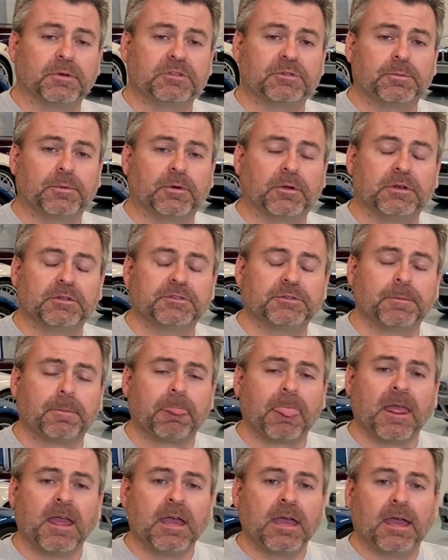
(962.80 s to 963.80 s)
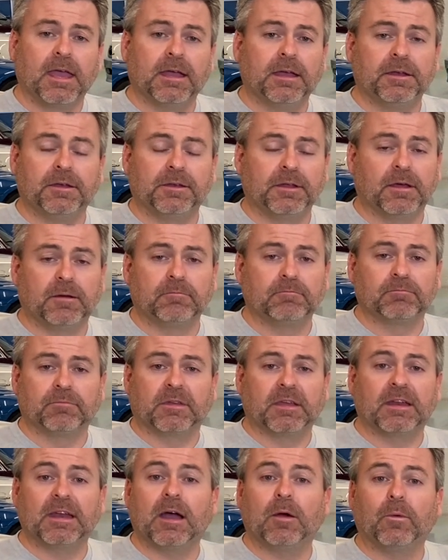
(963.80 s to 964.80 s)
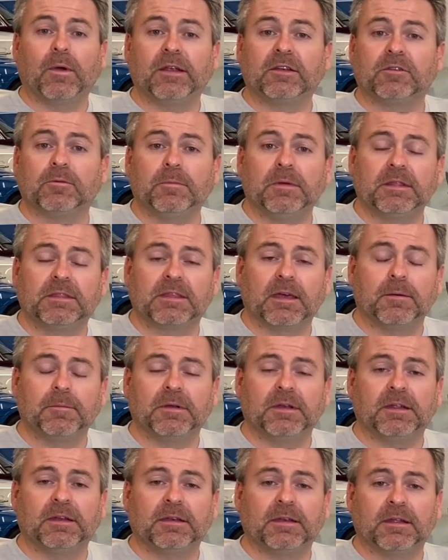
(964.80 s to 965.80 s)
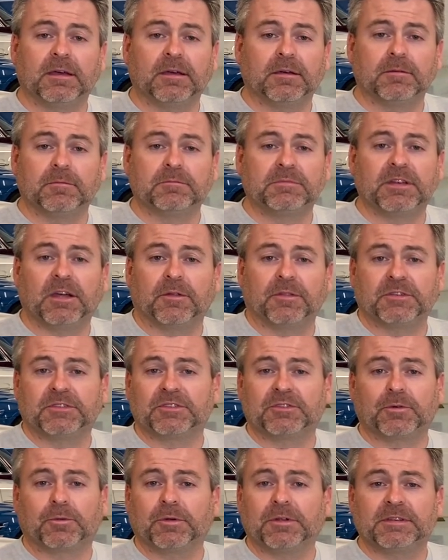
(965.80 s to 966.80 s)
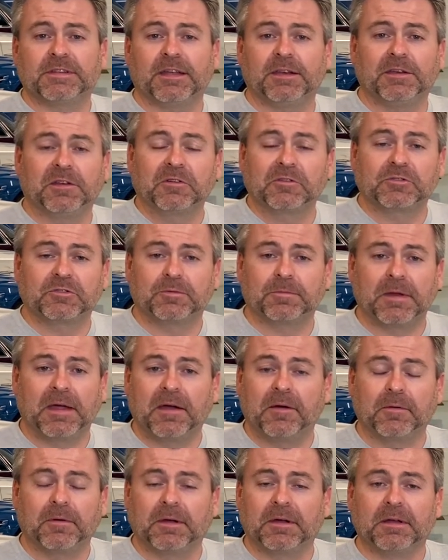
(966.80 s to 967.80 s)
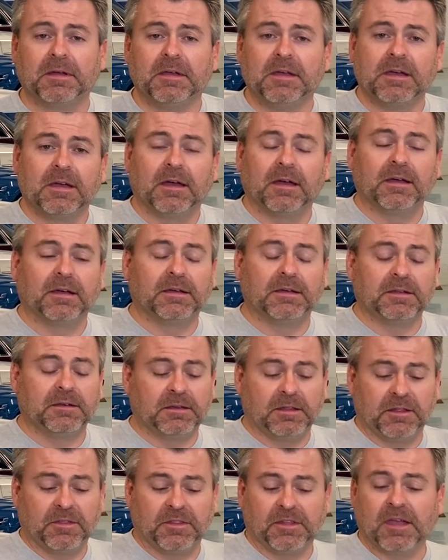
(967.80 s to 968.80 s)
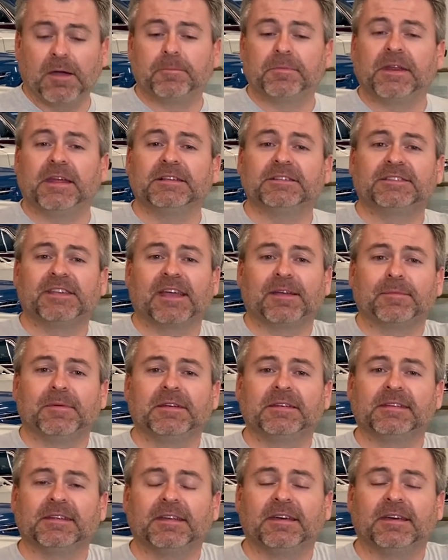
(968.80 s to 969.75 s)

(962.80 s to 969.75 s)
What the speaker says: experience and cannot wait to meet them and tell this story 10 years from now and the update segment.